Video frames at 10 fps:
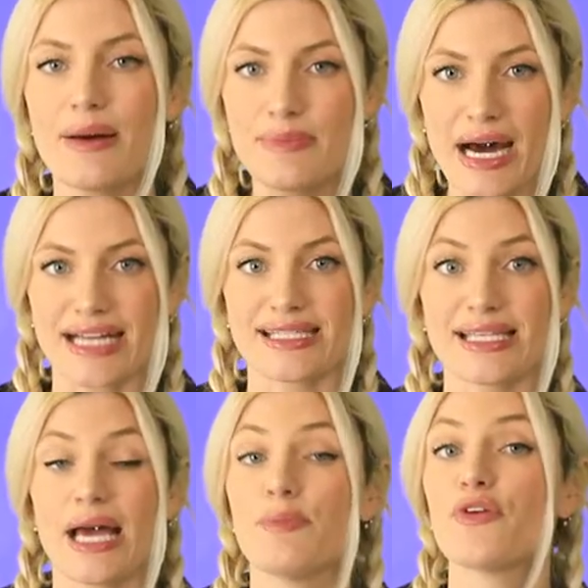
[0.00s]

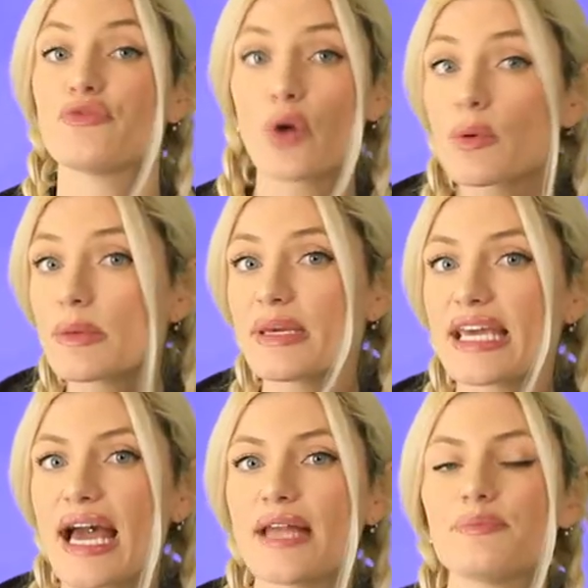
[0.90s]
But before we
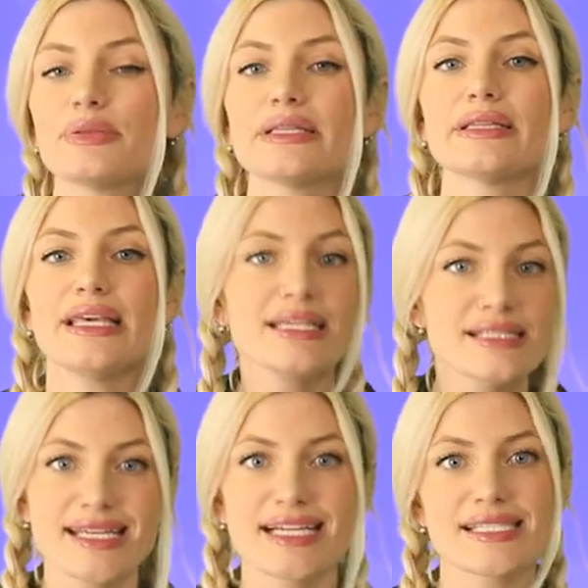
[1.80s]
begin, please
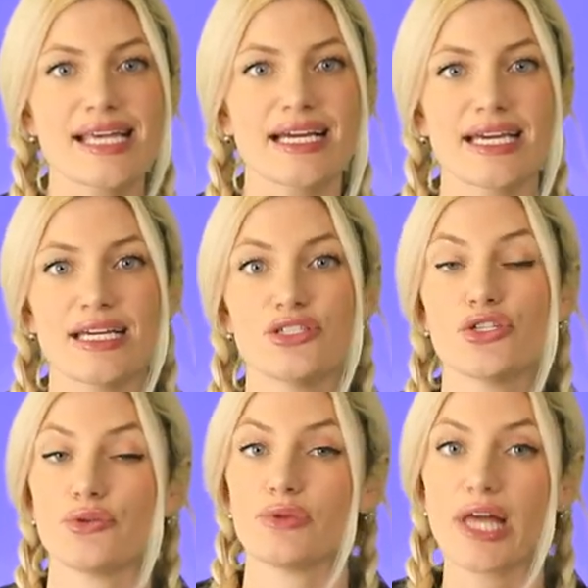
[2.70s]
take a second
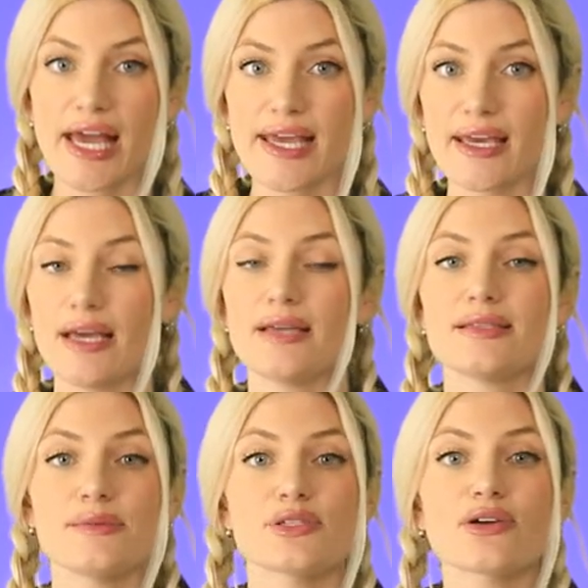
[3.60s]
to like,
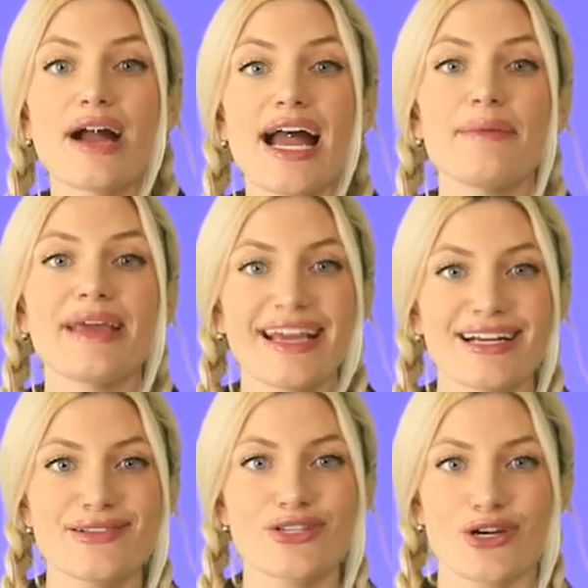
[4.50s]
subscribe,
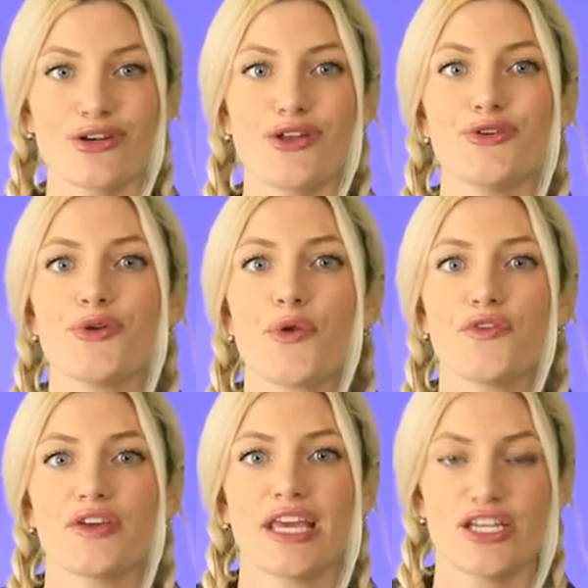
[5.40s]
and turn on your
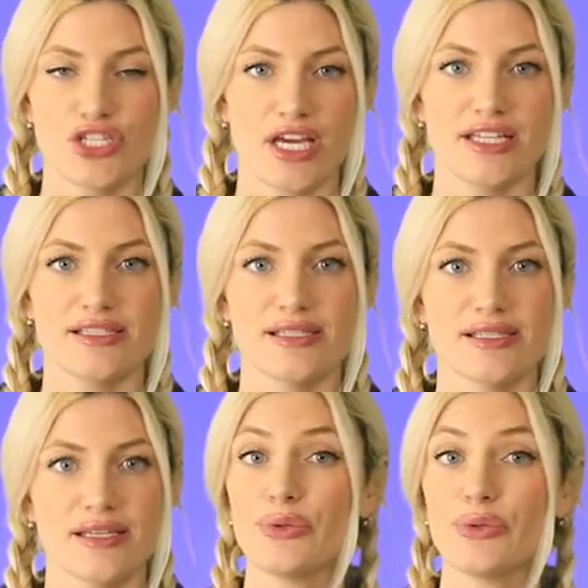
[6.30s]
notifications.